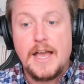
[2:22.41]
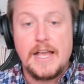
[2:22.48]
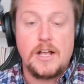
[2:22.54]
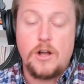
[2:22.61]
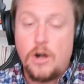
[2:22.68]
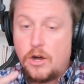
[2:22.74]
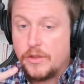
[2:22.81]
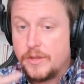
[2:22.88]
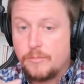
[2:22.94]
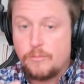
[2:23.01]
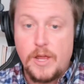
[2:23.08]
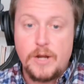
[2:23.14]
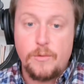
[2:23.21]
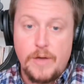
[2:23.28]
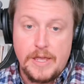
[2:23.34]
I call
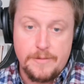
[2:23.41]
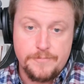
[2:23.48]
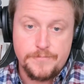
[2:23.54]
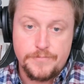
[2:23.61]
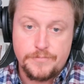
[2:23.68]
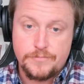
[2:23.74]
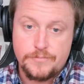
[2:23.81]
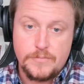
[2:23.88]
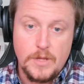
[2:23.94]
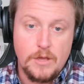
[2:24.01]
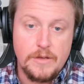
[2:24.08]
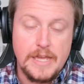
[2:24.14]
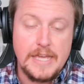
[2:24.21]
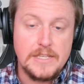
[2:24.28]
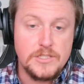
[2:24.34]
them right away.
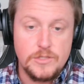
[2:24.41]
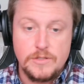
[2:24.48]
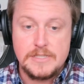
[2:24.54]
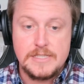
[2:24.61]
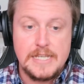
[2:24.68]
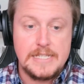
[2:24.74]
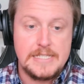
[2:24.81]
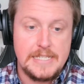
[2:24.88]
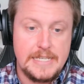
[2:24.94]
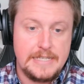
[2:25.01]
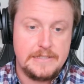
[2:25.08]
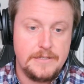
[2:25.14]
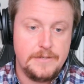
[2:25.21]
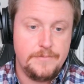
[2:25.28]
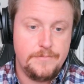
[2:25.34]
Okay, as soon as I
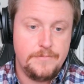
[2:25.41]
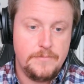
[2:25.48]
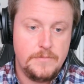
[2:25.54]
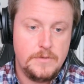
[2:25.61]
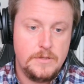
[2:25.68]
see it,